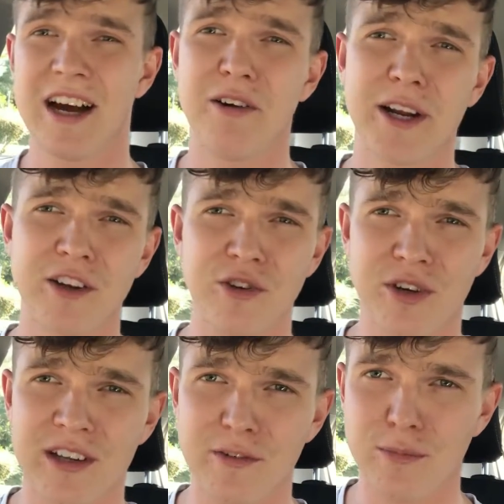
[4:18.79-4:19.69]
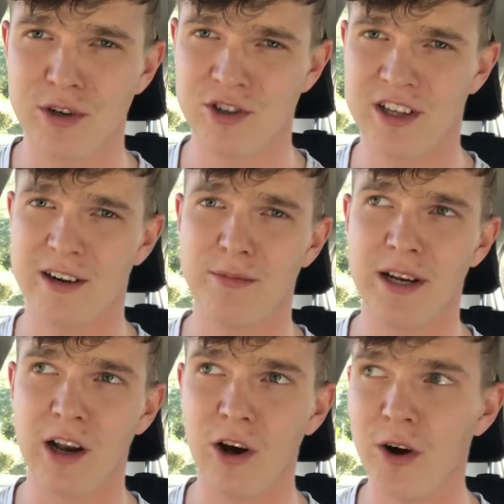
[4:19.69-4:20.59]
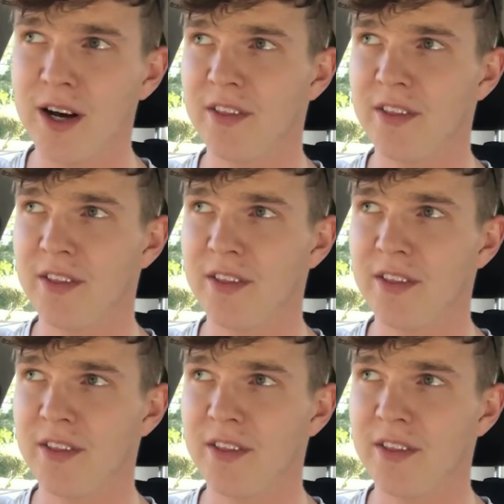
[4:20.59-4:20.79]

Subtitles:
I reckon you could even push that a bit lower.